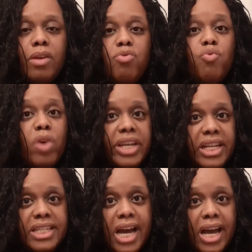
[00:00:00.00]

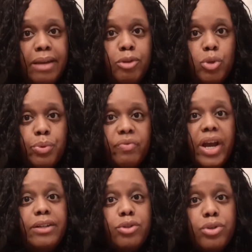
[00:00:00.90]
running time to
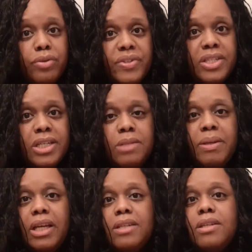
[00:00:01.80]
provide services
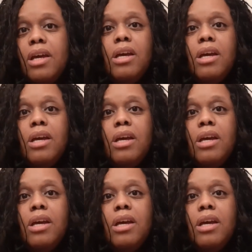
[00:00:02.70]
because